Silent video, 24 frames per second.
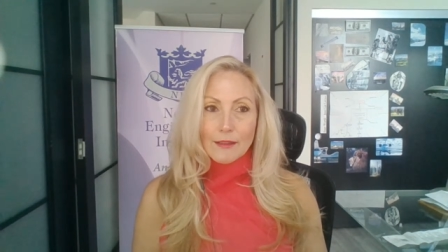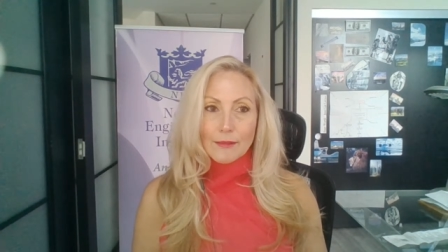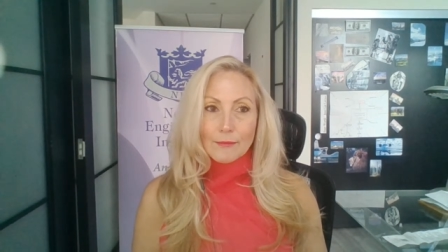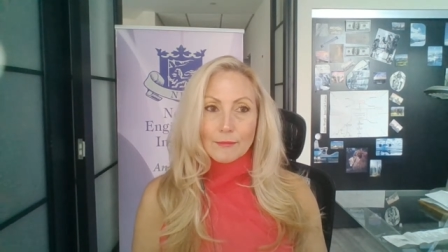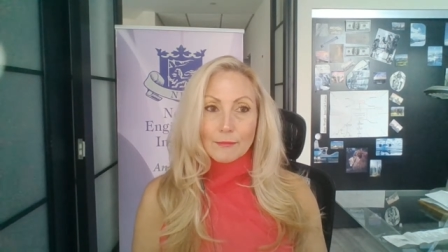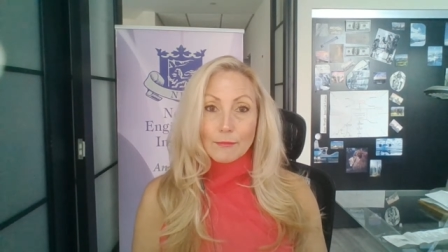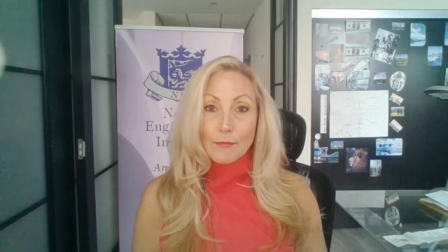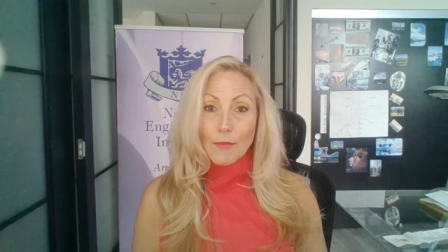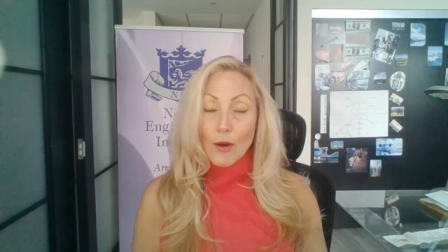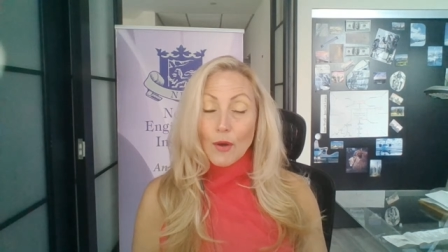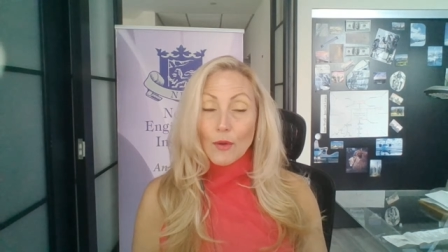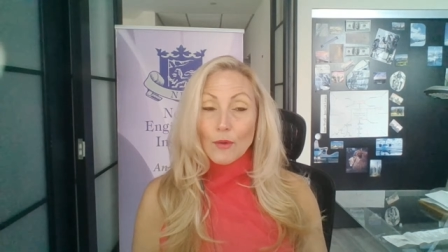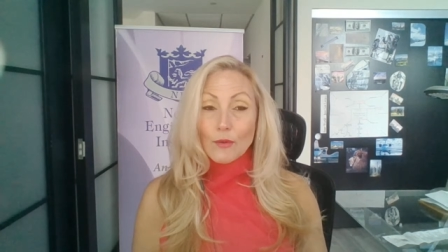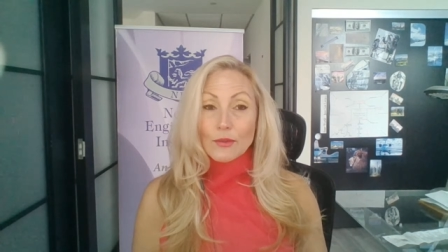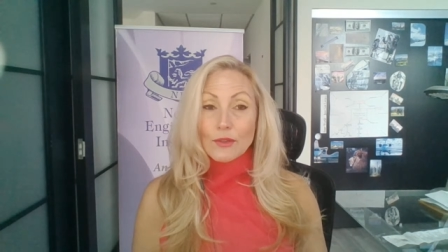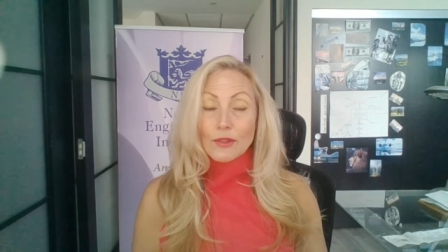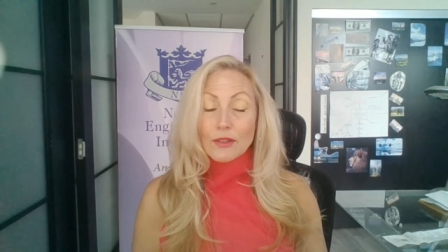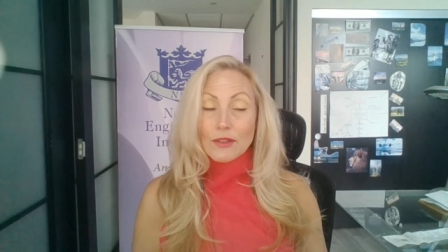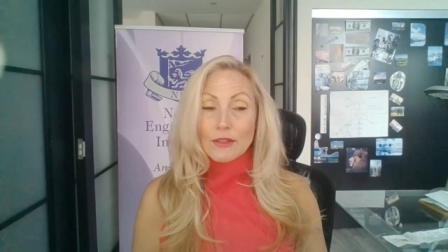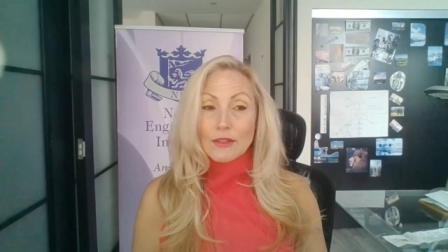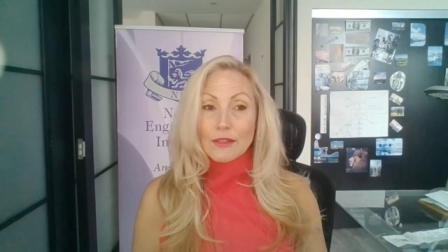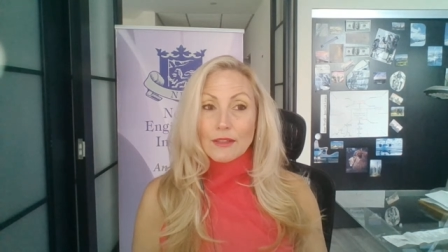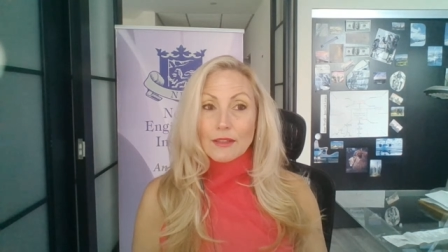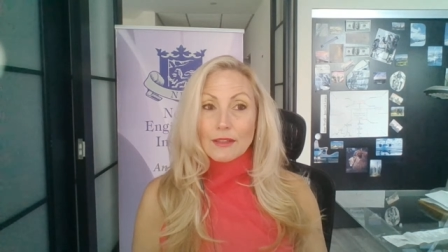
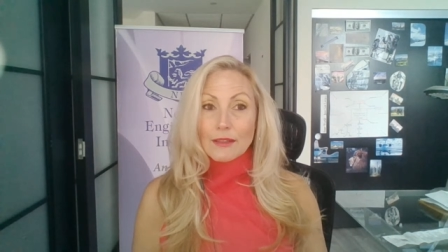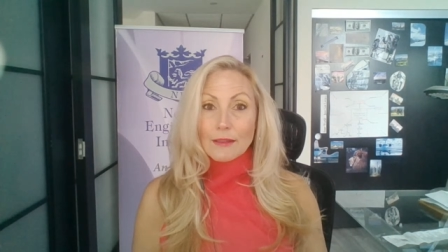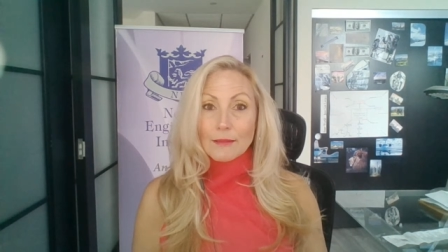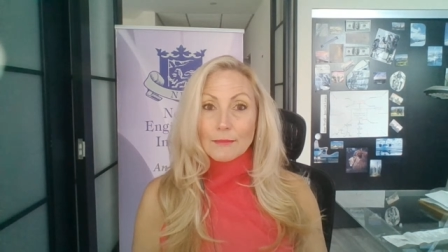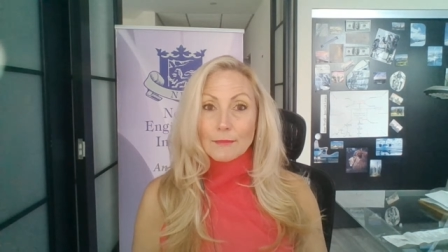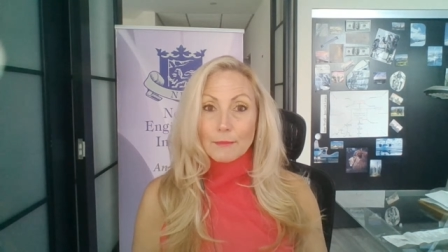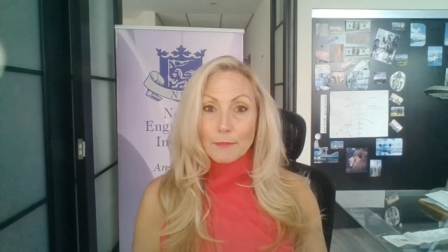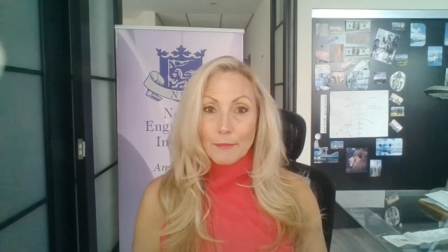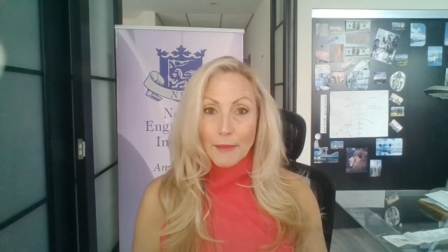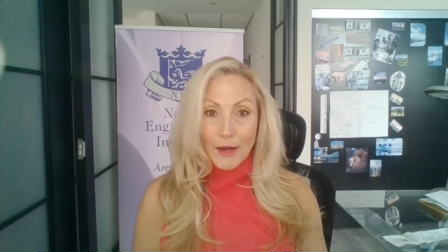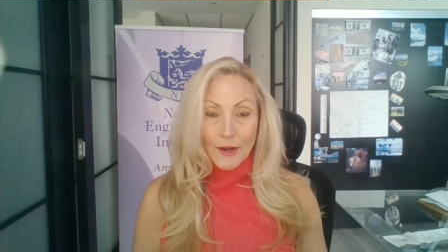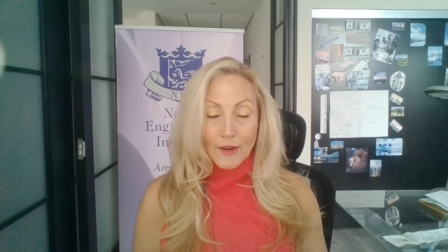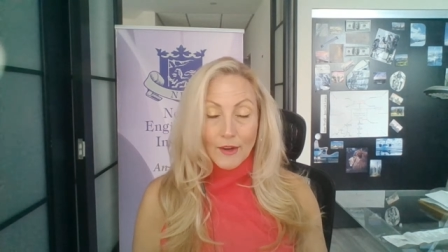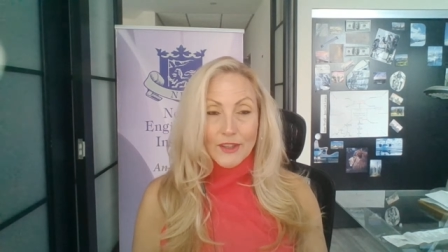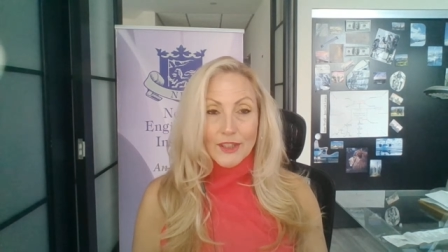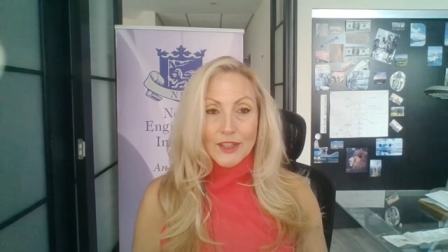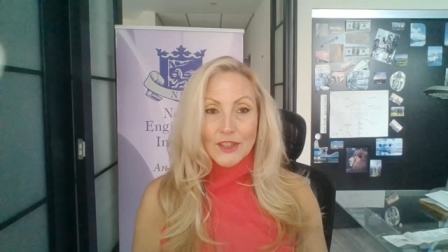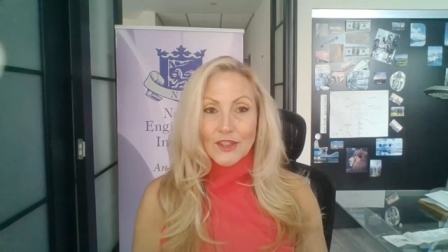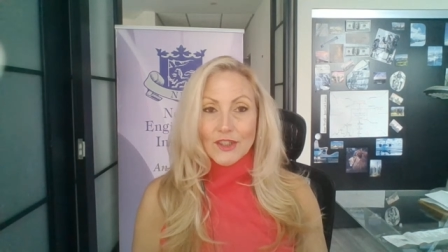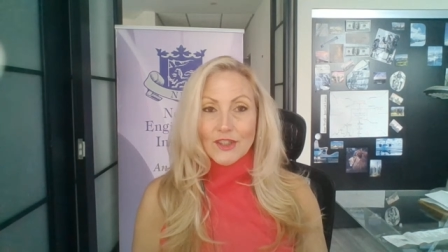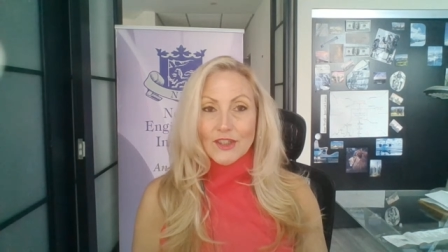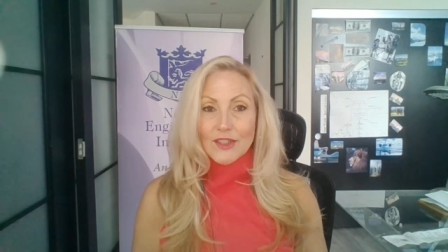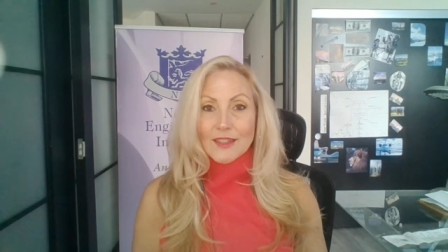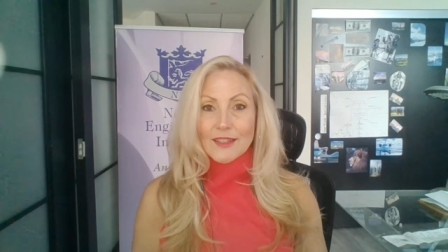most
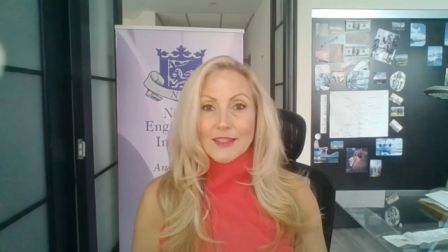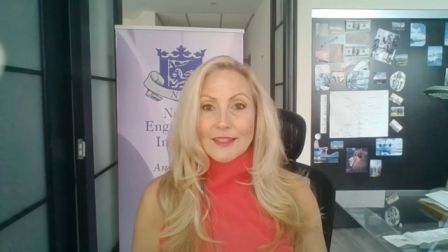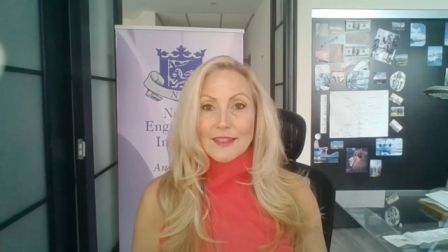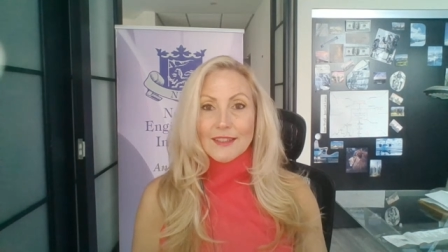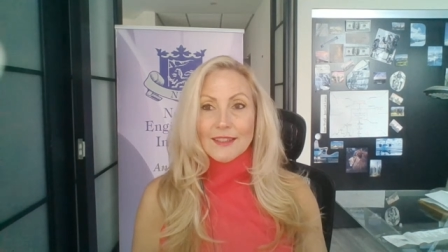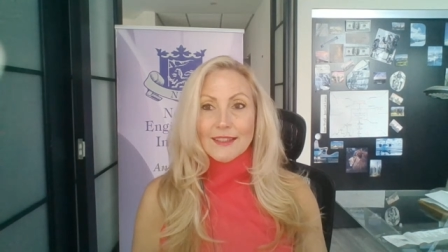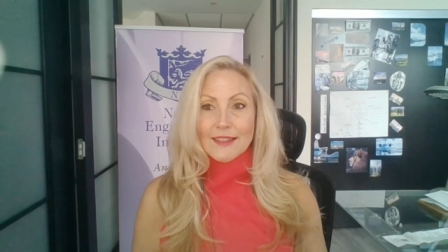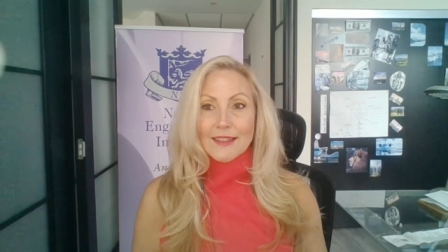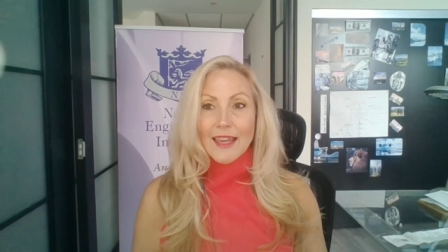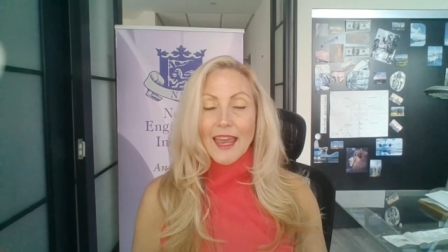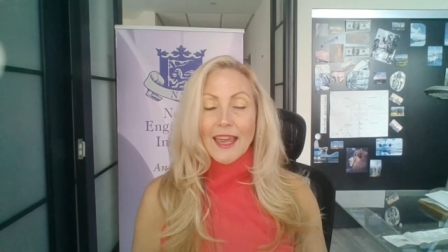marriages,